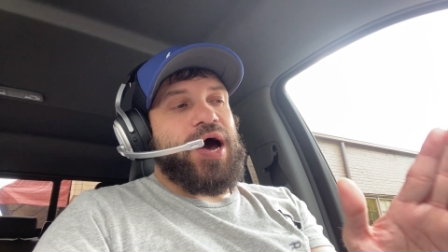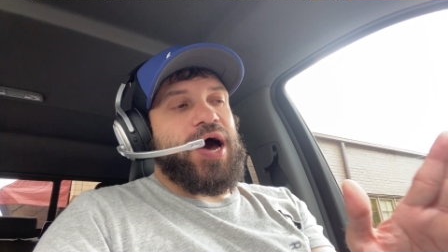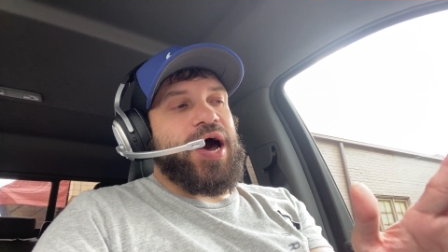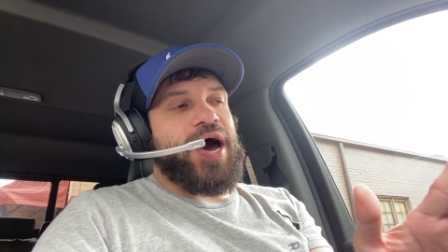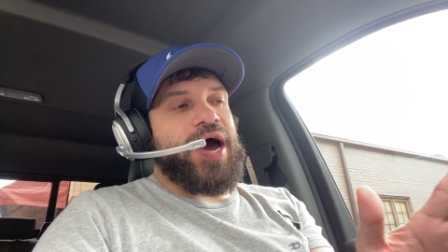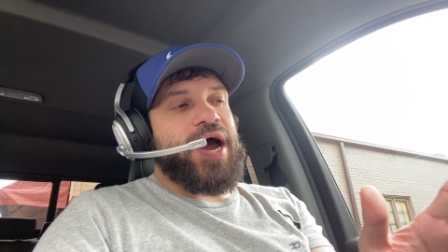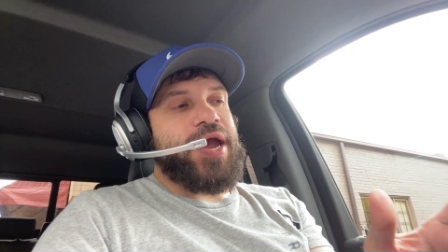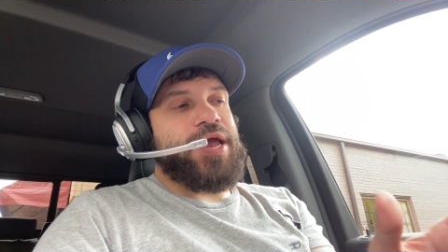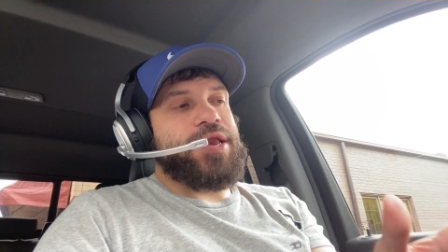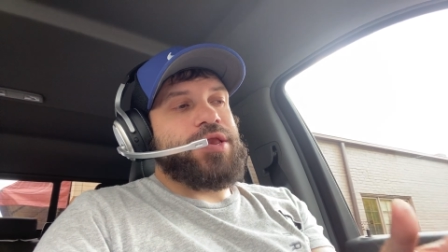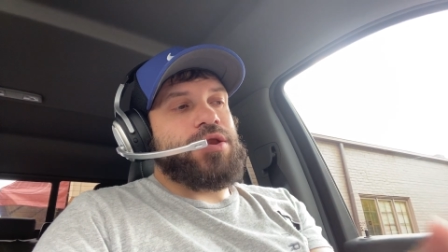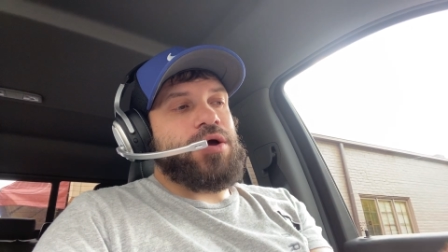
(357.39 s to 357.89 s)

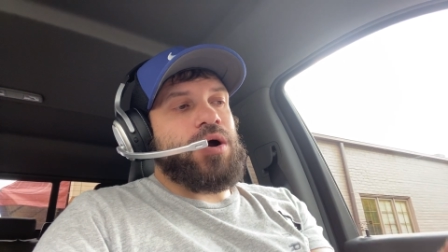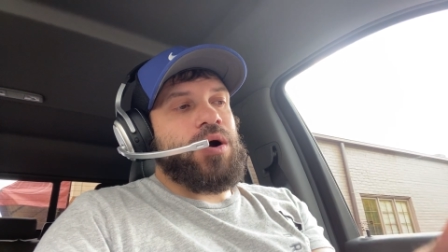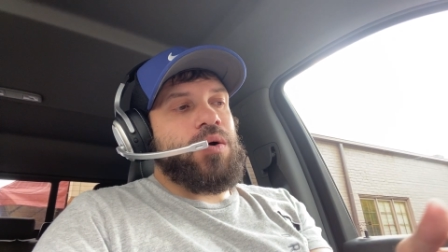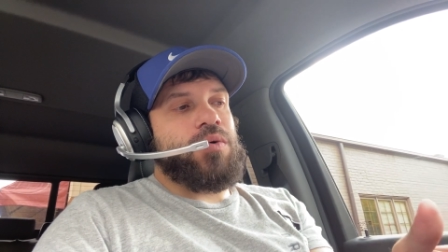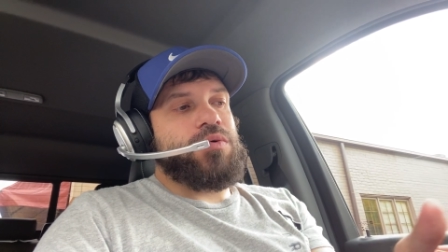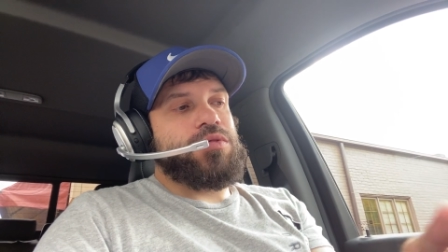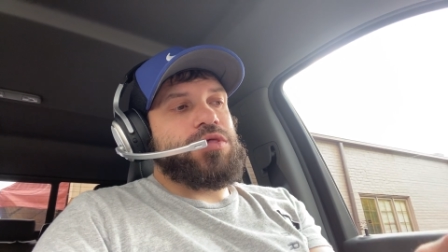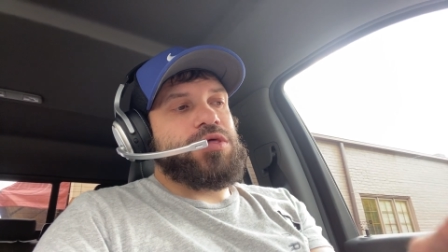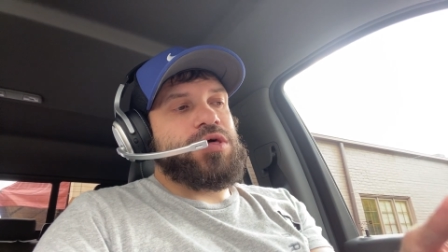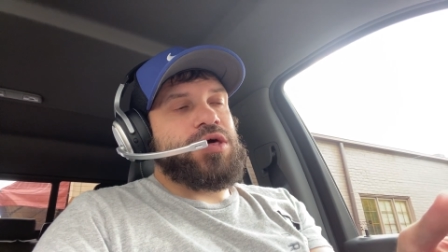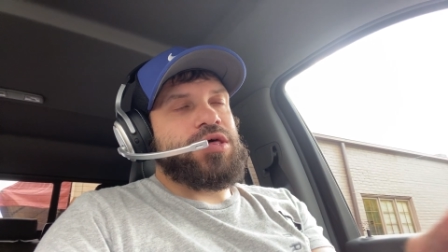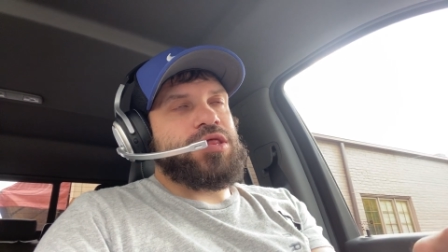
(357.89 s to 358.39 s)
I
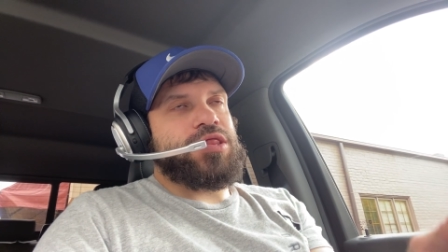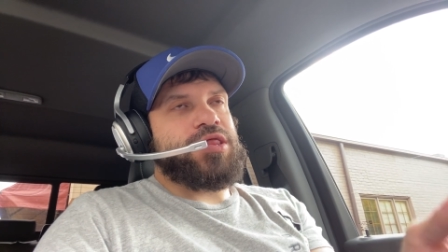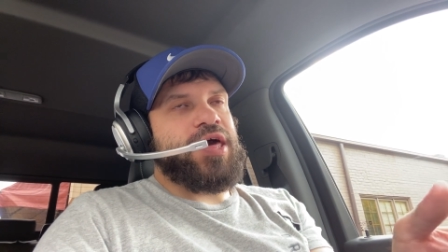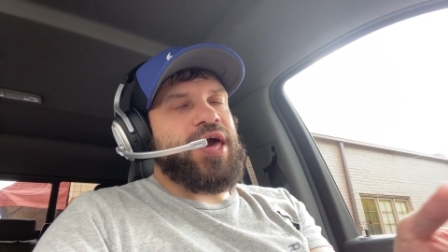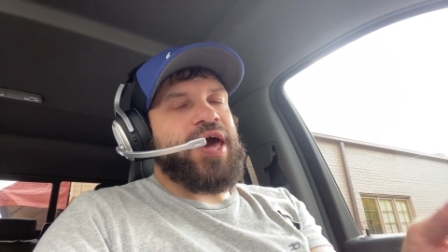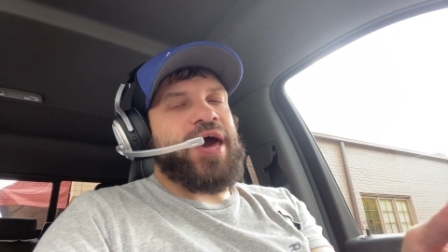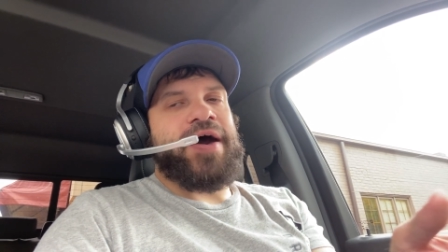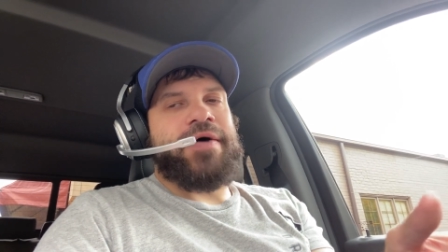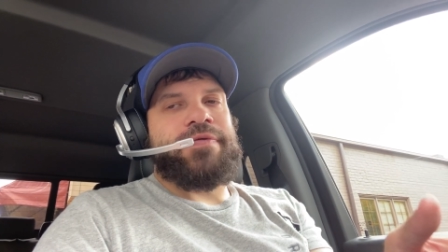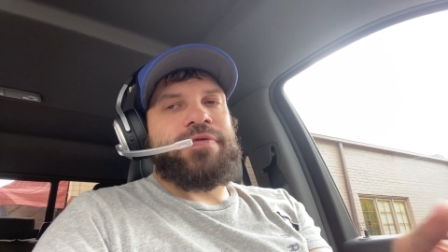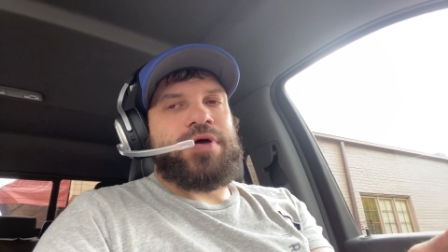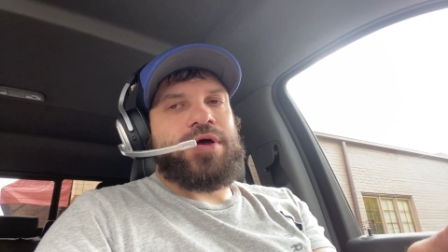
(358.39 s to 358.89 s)
don't think they
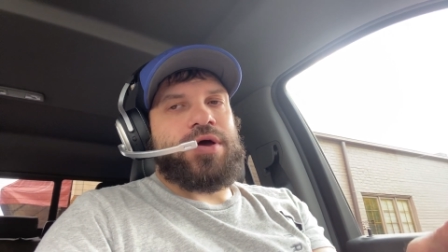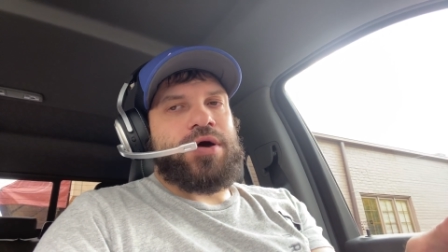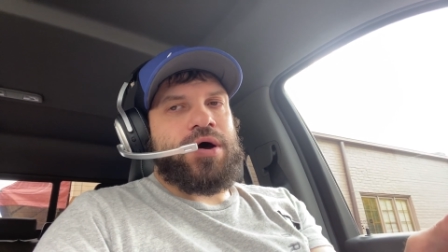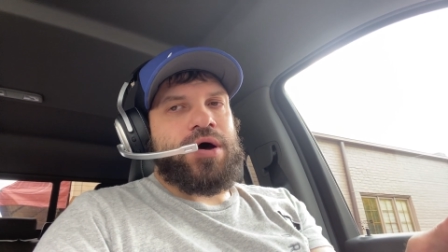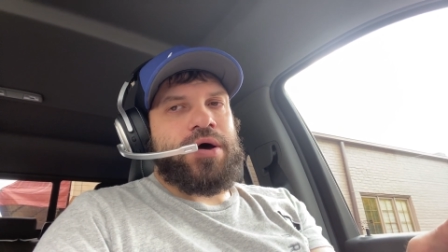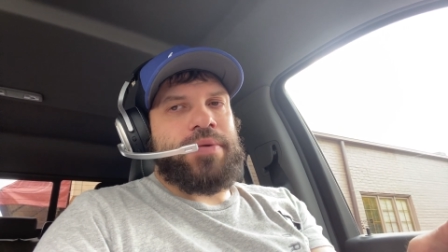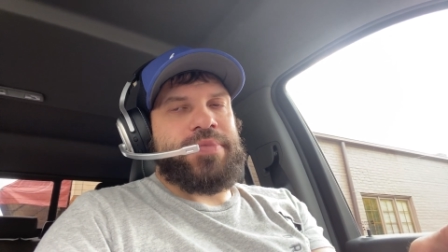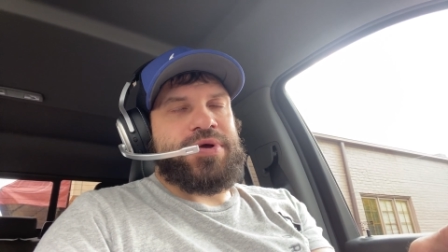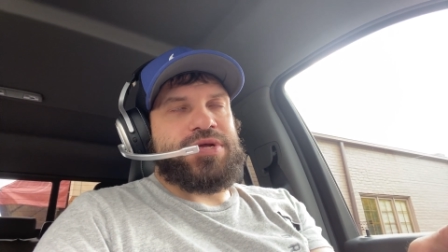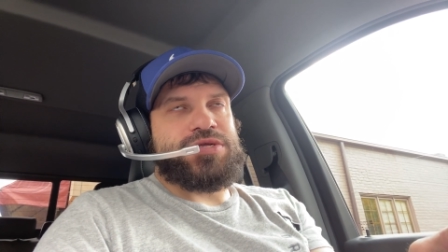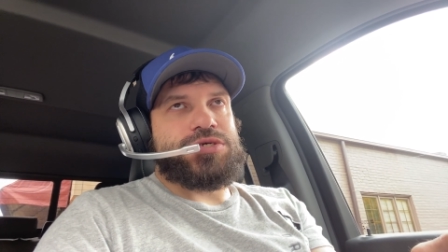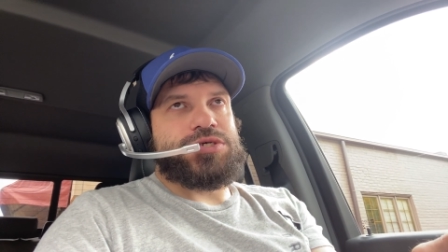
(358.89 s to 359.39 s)
have the
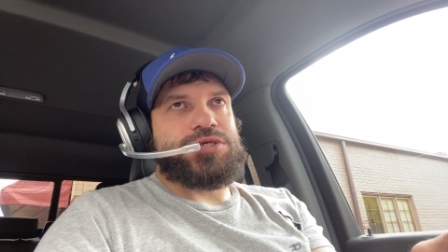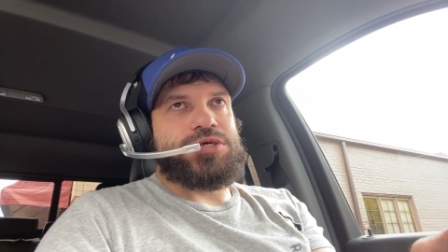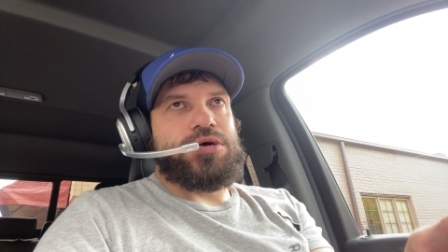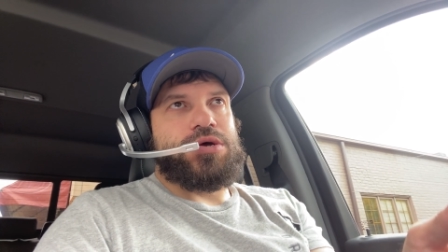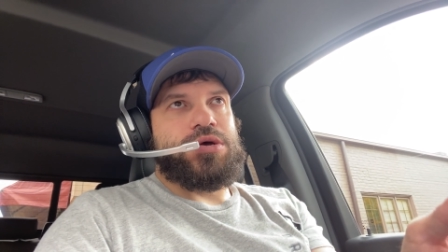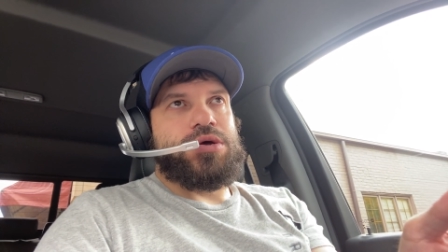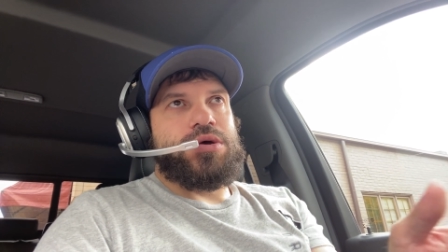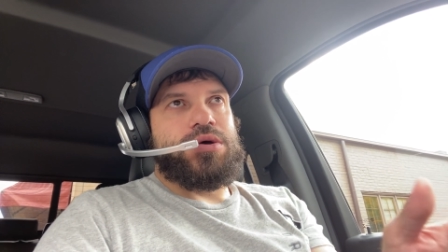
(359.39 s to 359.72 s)
Cummins,